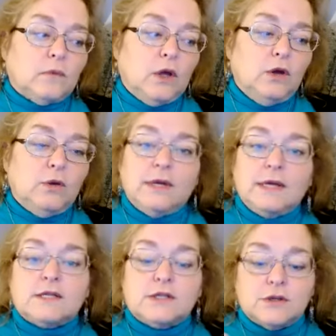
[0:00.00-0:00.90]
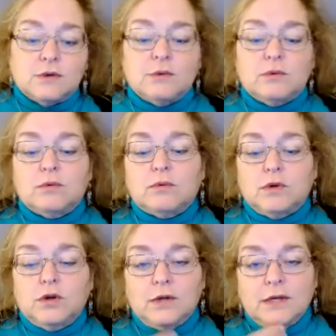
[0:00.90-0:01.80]
you need to
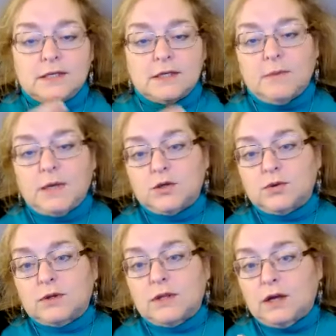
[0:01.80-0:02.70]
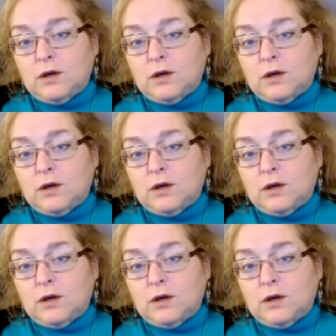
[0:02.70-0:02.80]
make sure that